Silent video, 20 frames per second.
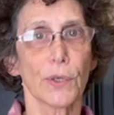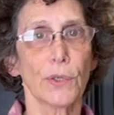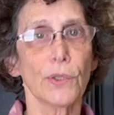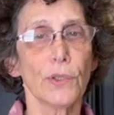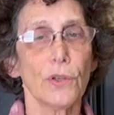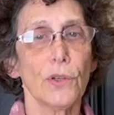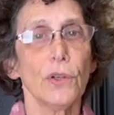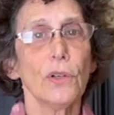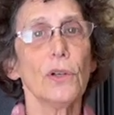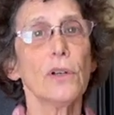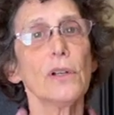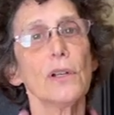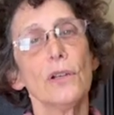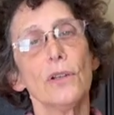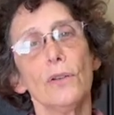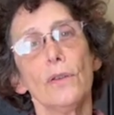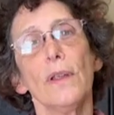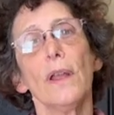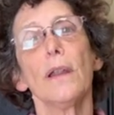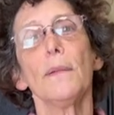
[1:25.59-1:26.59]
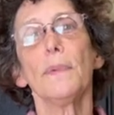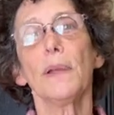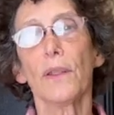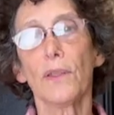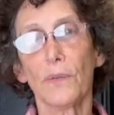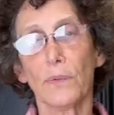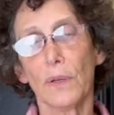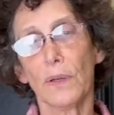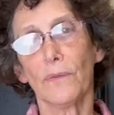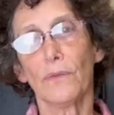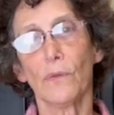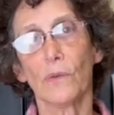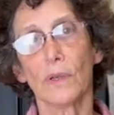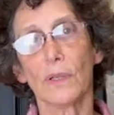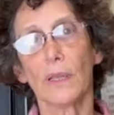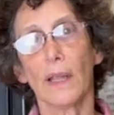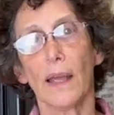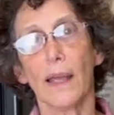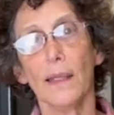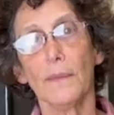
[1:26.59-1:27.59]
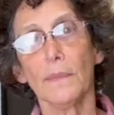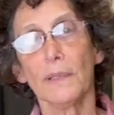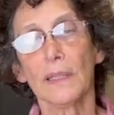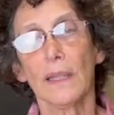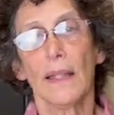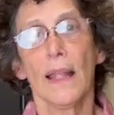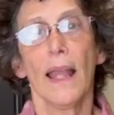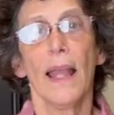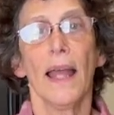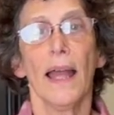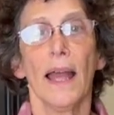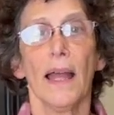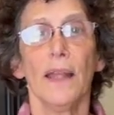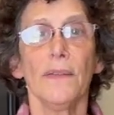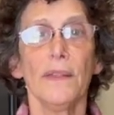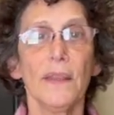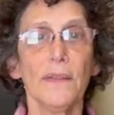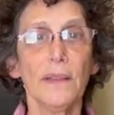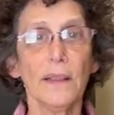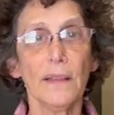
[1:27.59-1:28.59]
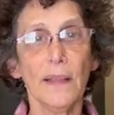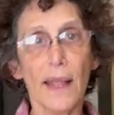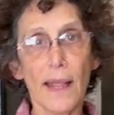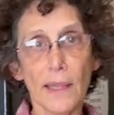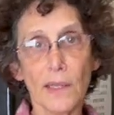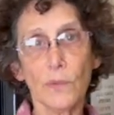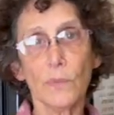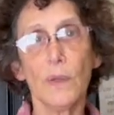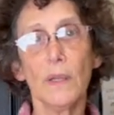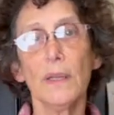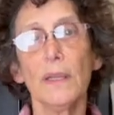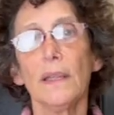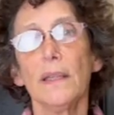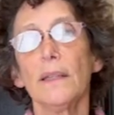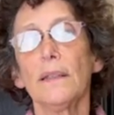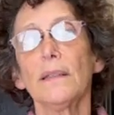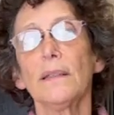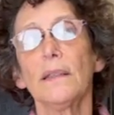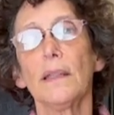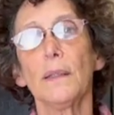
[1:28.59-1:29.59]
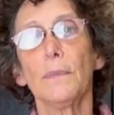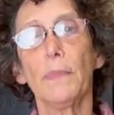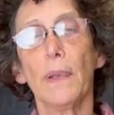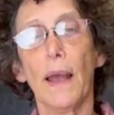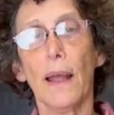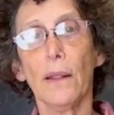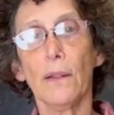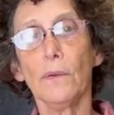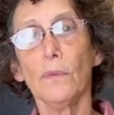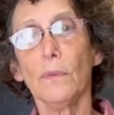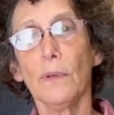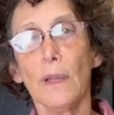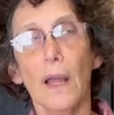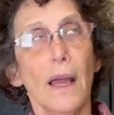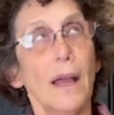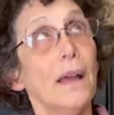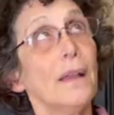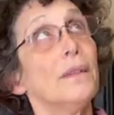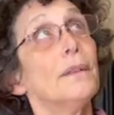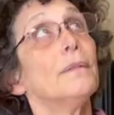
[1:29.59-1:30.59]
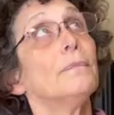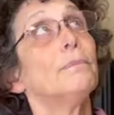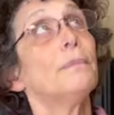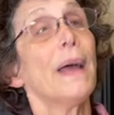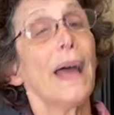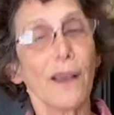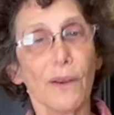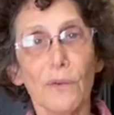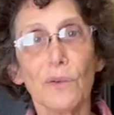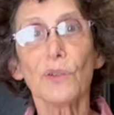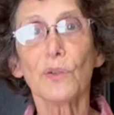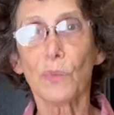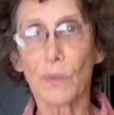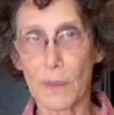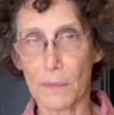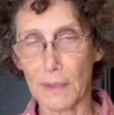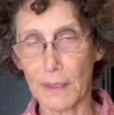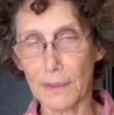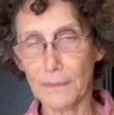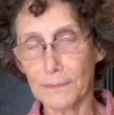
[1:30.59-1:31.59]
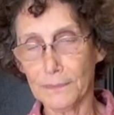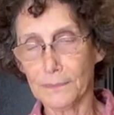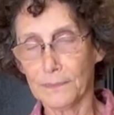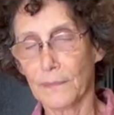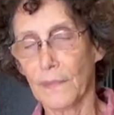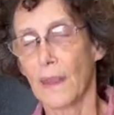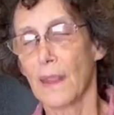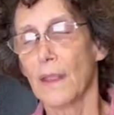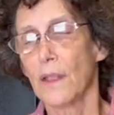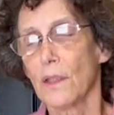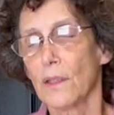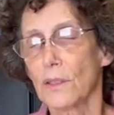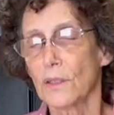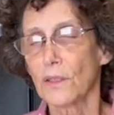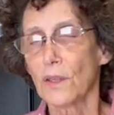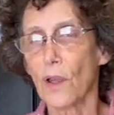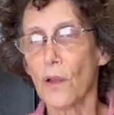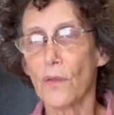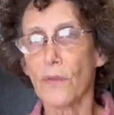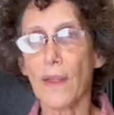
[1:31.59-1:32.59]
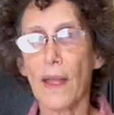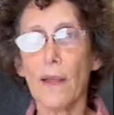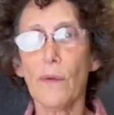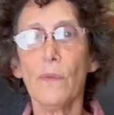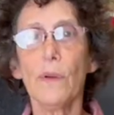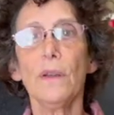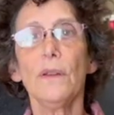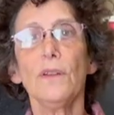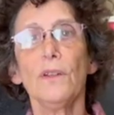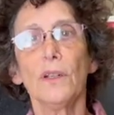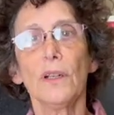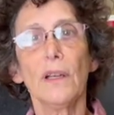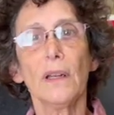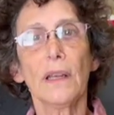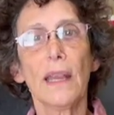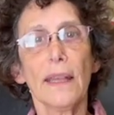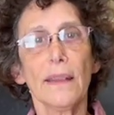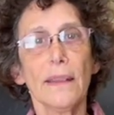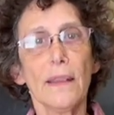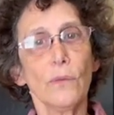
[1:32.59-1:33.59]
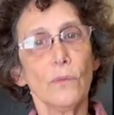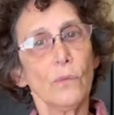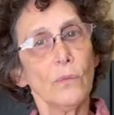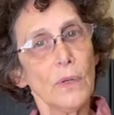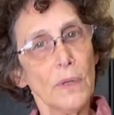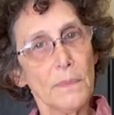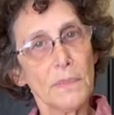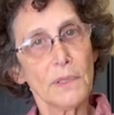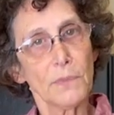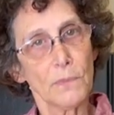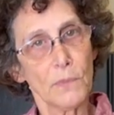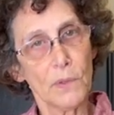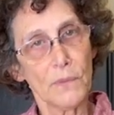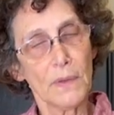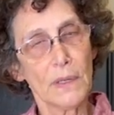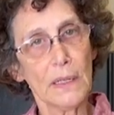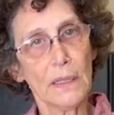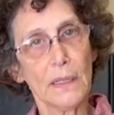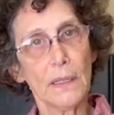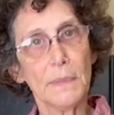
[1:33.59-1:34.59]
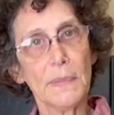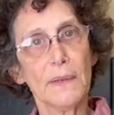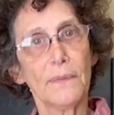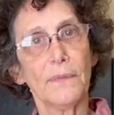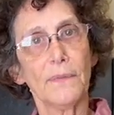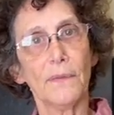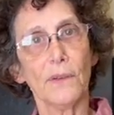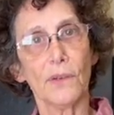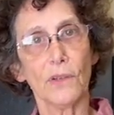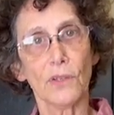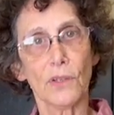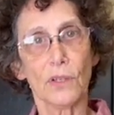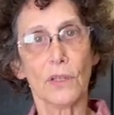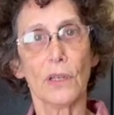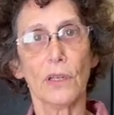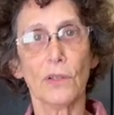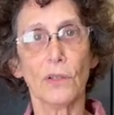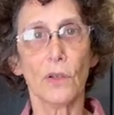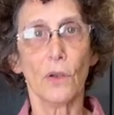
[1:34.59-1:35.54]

So you're gonna do that about three or four times. And then the last one is the ballerina, um, backward swimming. So that one, you're gonna get the ribs moving a little bit first.